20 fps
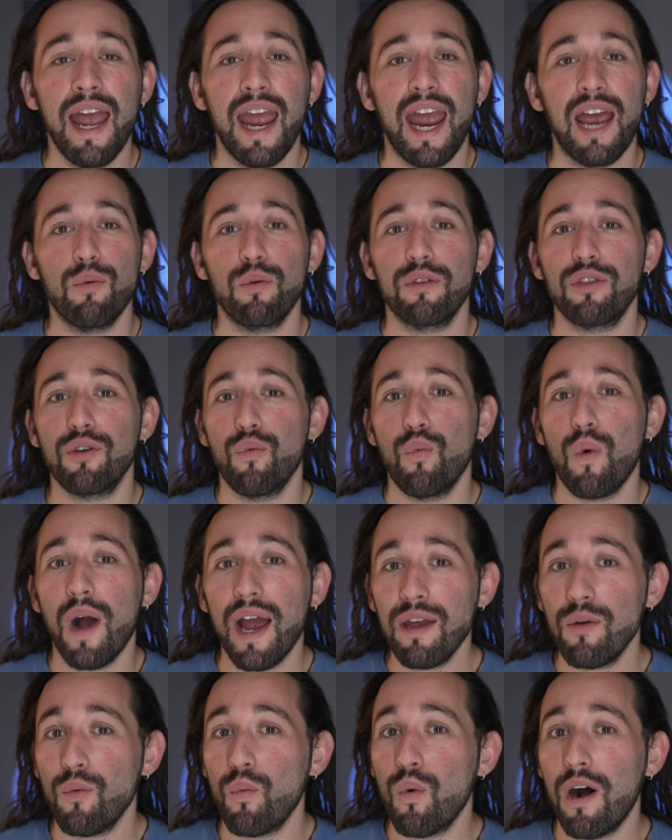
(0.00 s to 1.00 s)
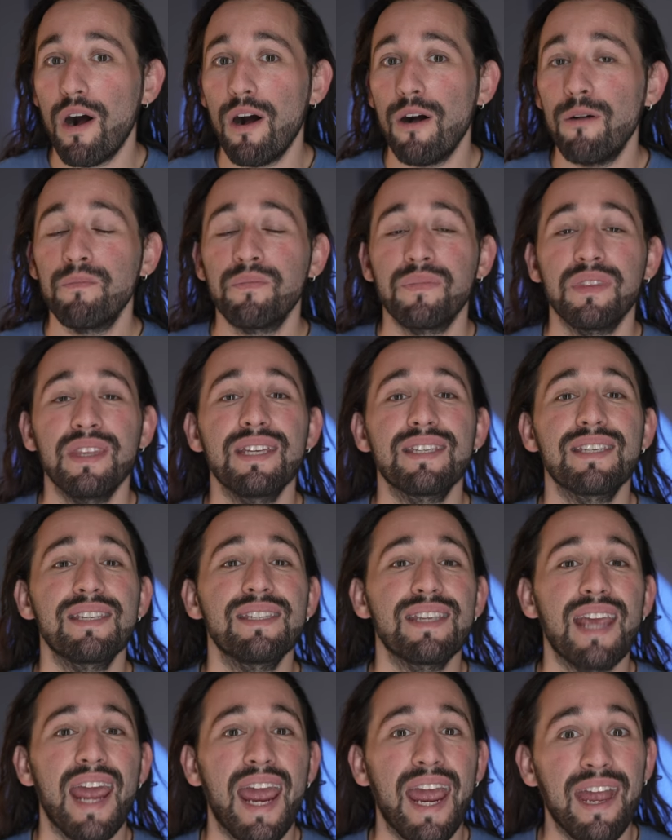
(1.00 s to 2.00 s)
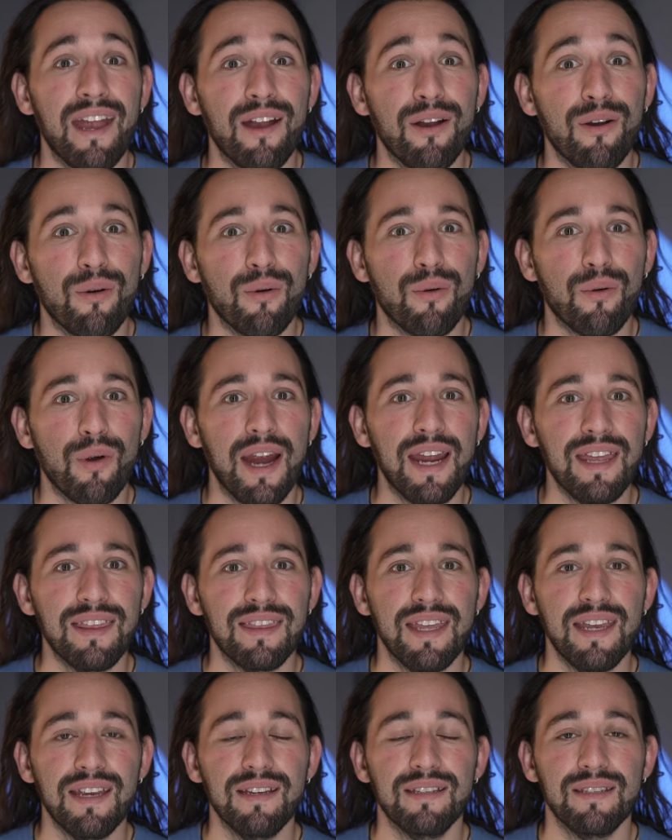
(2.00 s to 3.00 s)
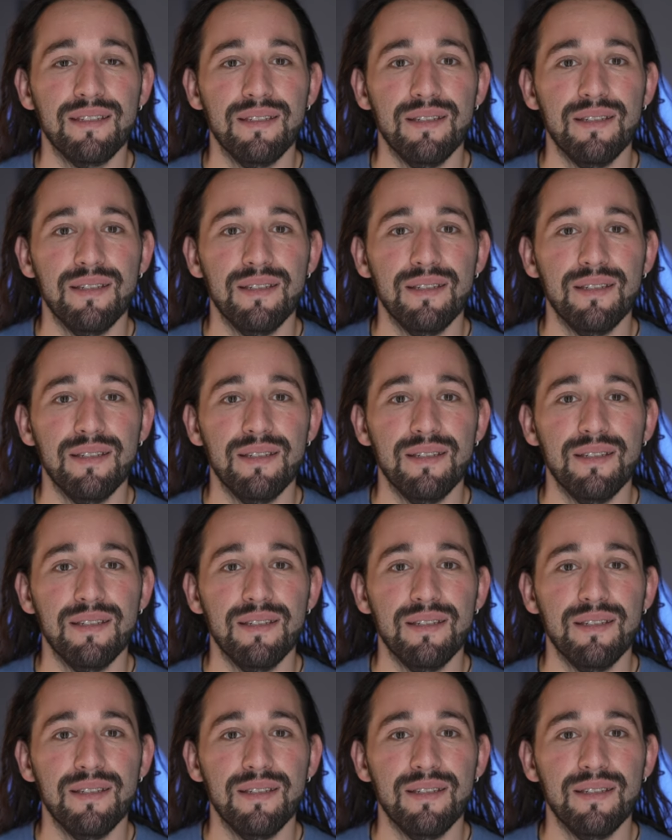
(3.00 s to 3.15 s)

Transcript: And with a white wall, this is a great thing to